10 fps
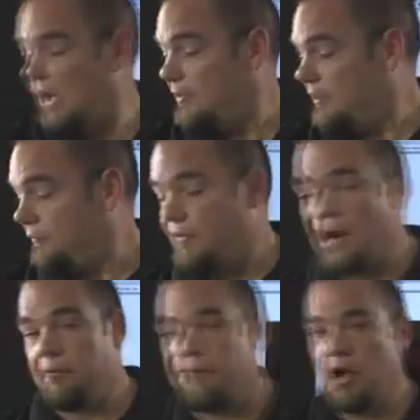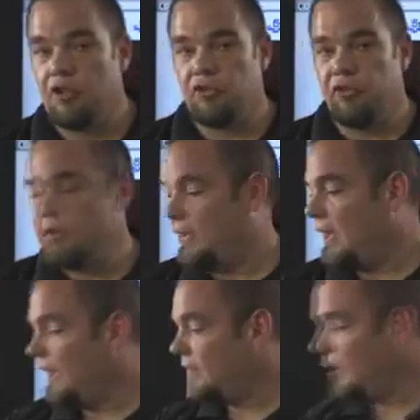I'm in Firefox,
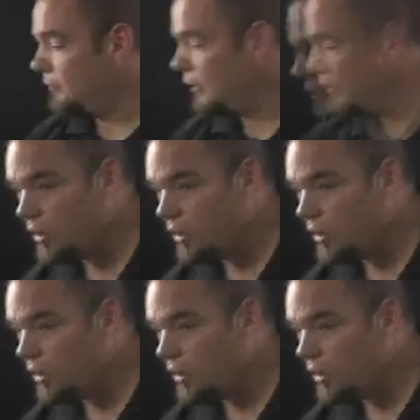and I'm going to